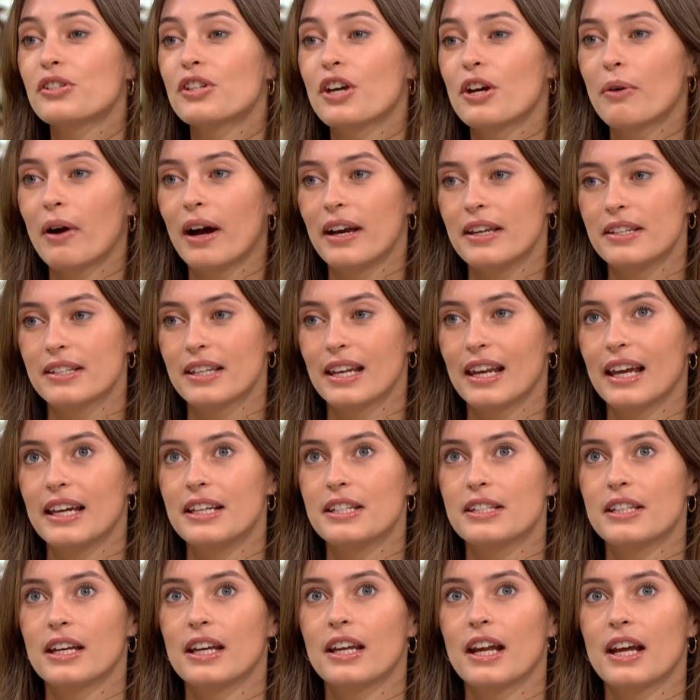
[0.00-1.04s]
so
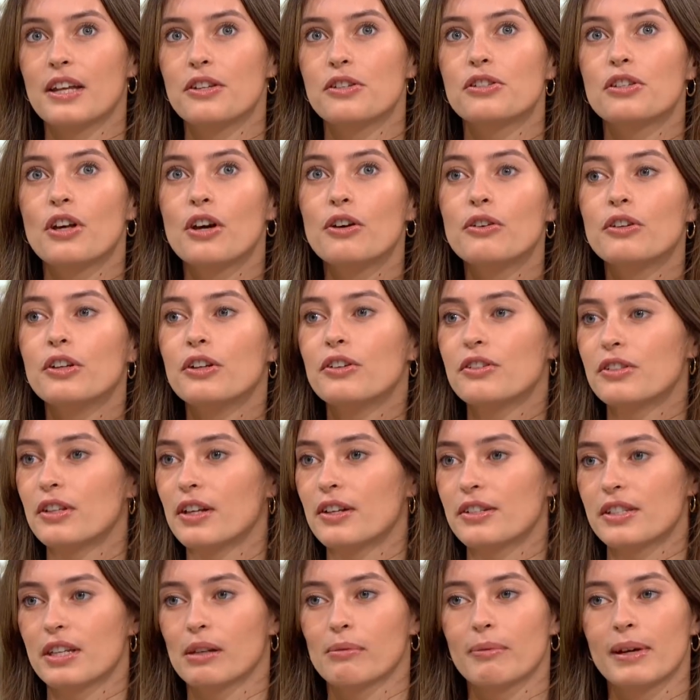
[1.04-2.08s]
isolated and so
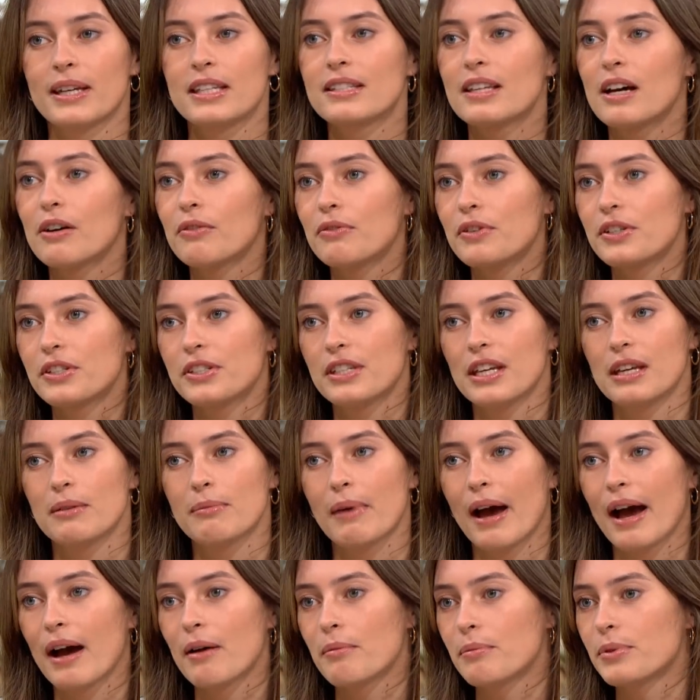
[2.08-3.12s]
useless, and my
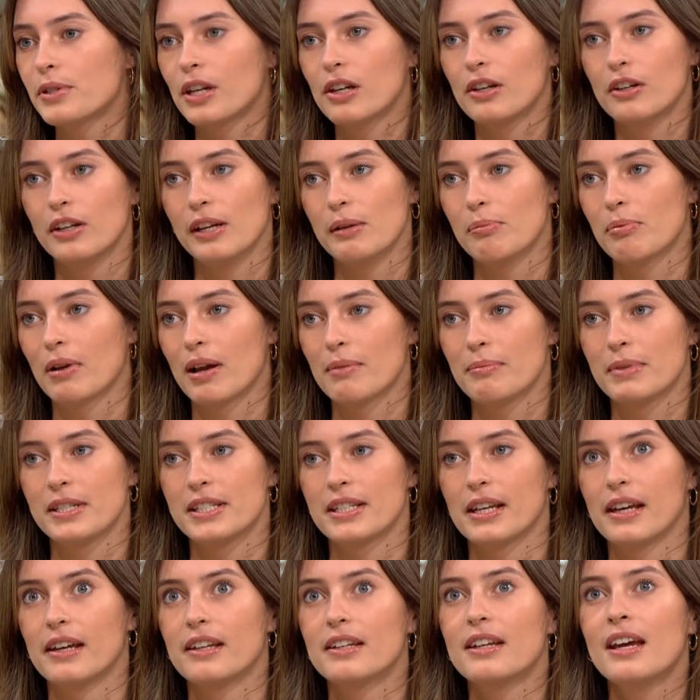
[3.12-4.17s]
self-esteem absolutely
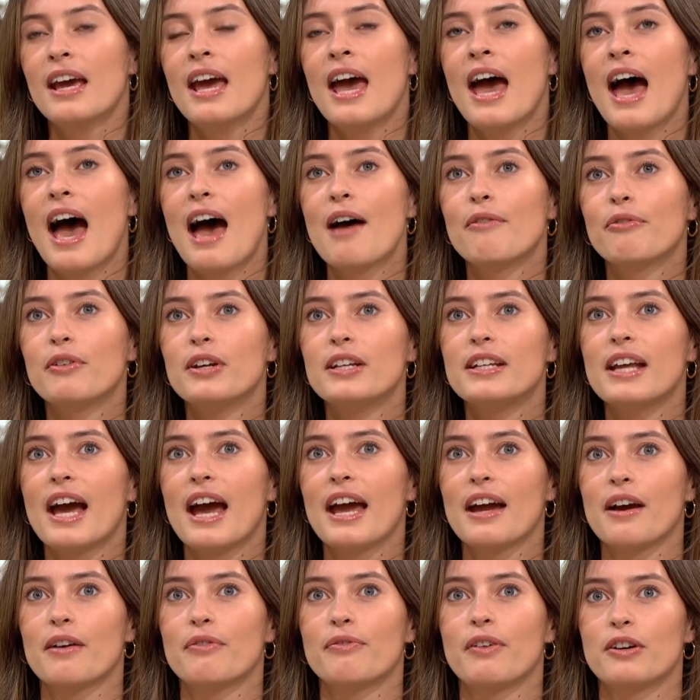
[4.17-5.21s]
plummeted. Every
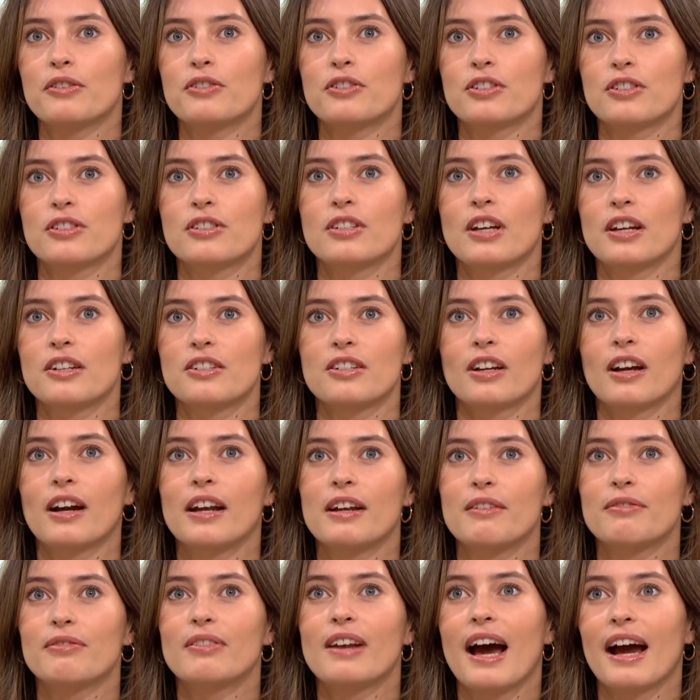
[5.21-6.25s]
day I felt just such a
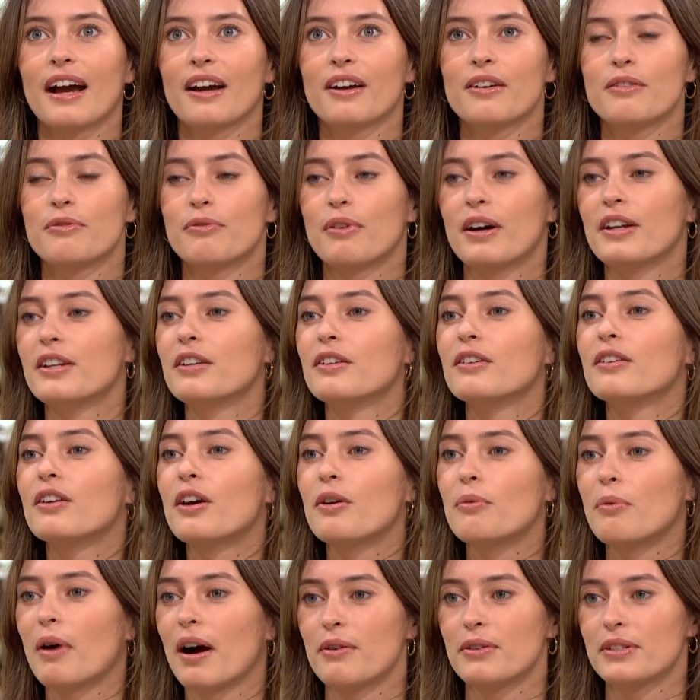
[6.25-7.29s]
kind of lack of, I didn't
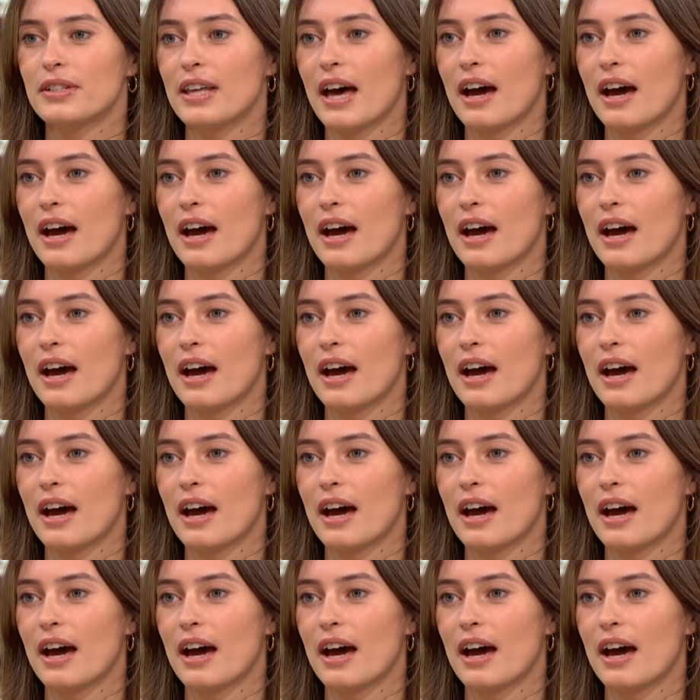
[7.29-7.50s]
know why I was